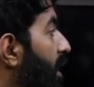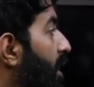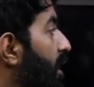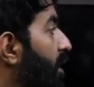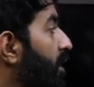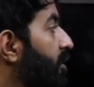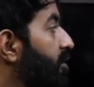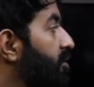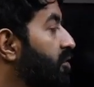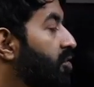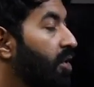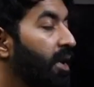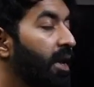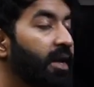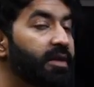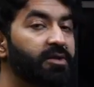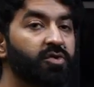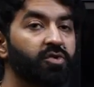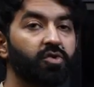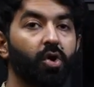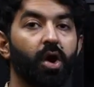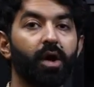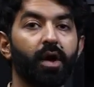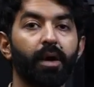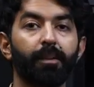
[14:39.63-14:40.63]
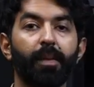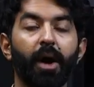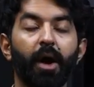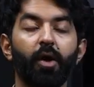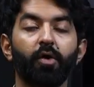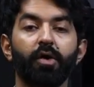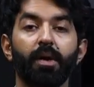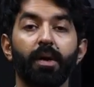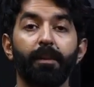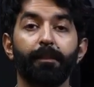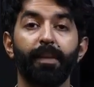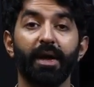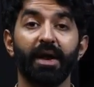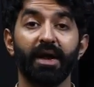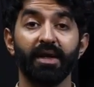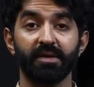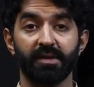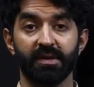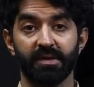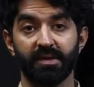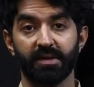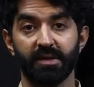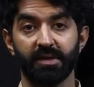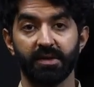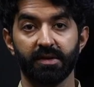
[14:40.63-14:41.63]
So let's talk about
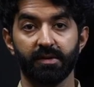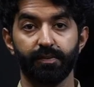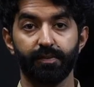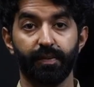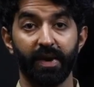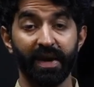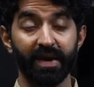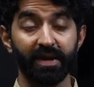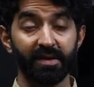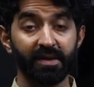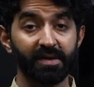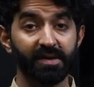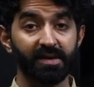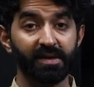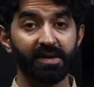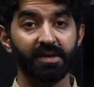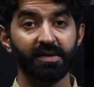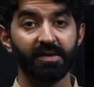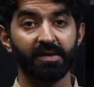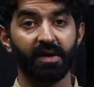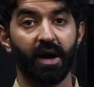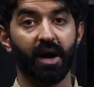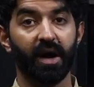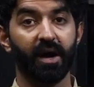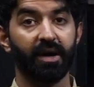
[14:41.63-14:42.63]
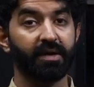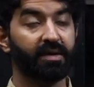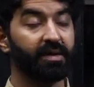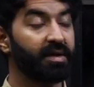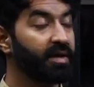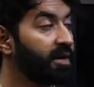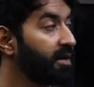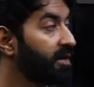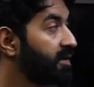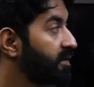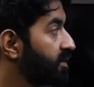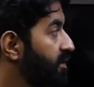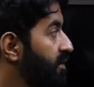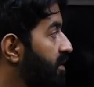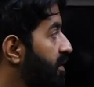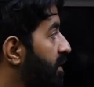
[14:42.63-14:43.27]
parentheses. Parentheses are these